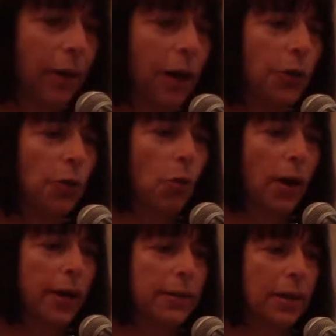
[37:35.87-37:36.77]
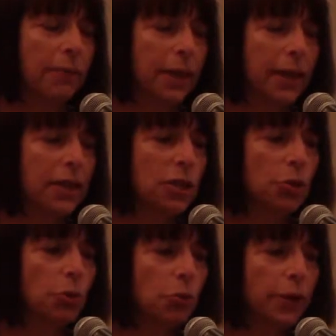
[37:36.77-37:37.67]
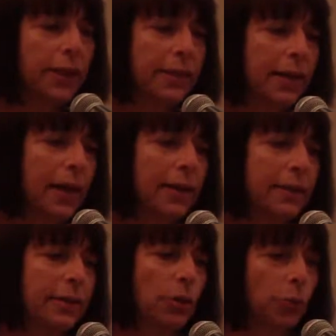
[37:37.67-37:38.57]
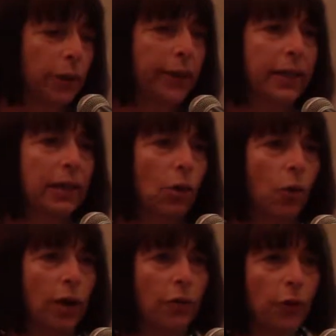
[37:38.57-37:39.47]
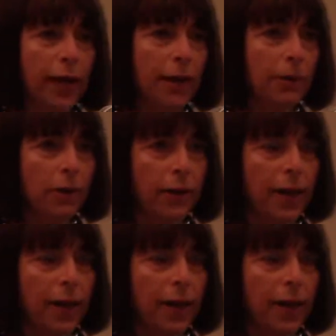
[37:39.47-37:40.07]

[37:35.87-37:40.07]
Otherwise, it's through reading text that they're really going to acquire vocabulary,